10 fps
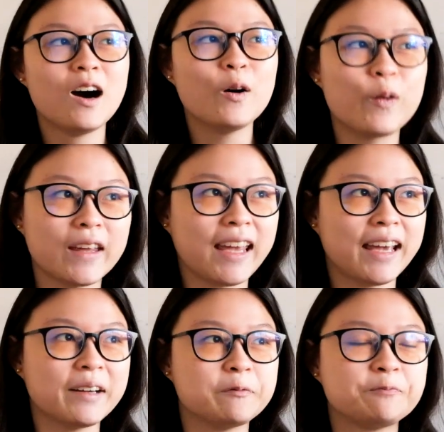
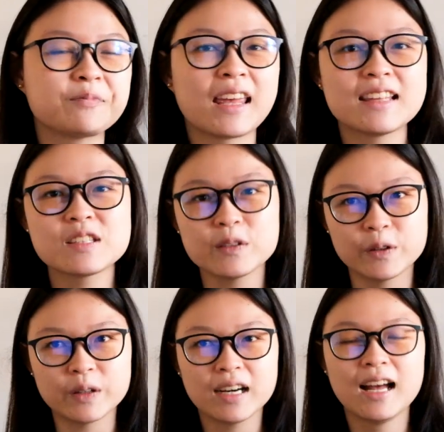Okay,
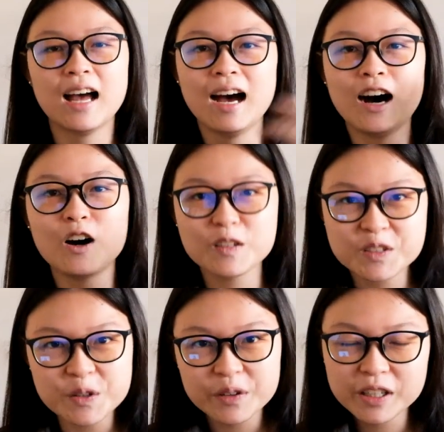so
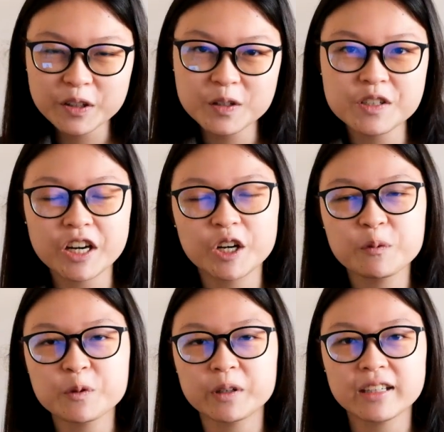also in crochet
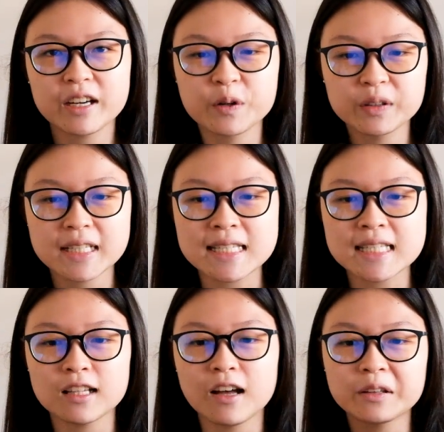groups, what I notice is
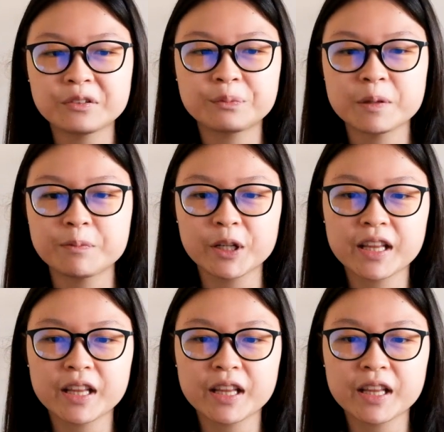a lot of people,